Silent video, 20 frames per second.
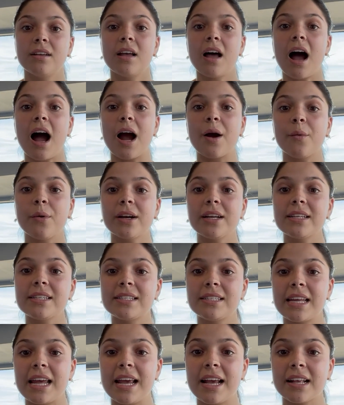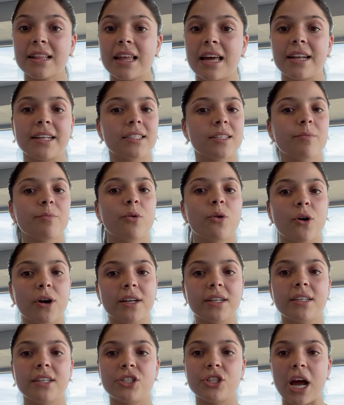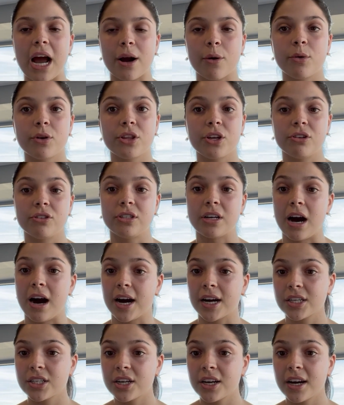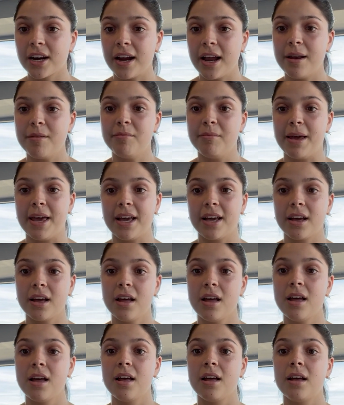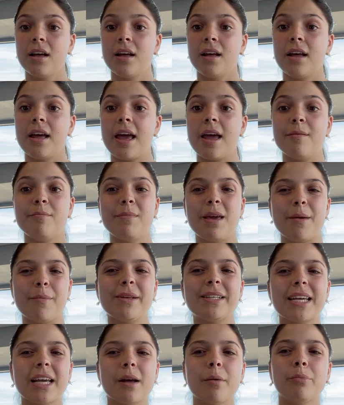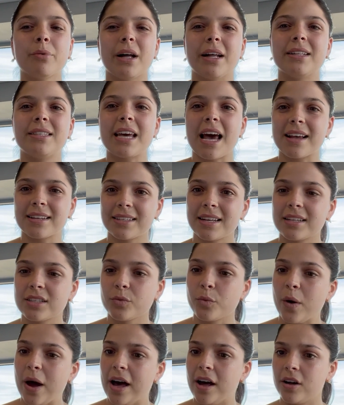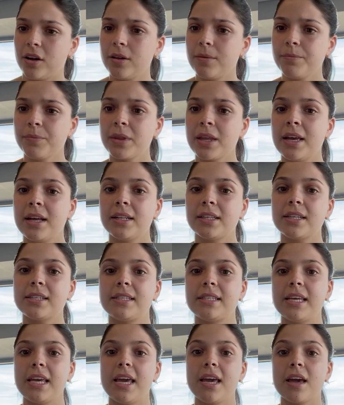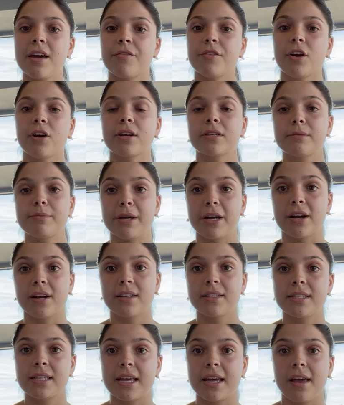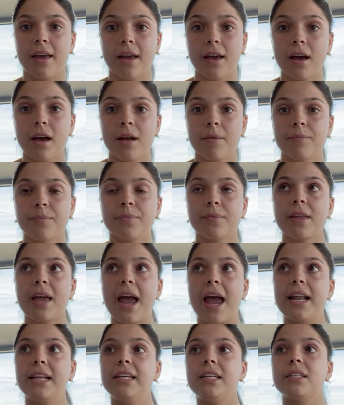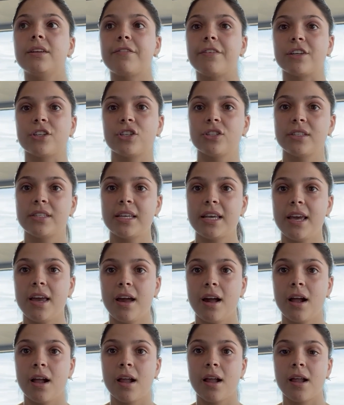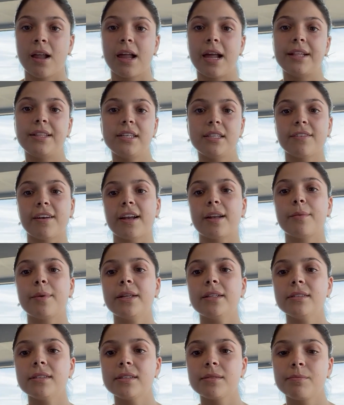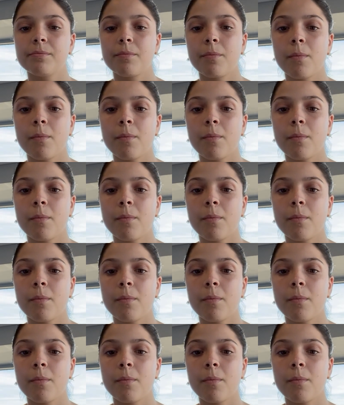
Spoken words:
I want to state that it's important to check with your doctor and maybe take a blood test as well to see if you're experiencing any deficiency in these vitamins.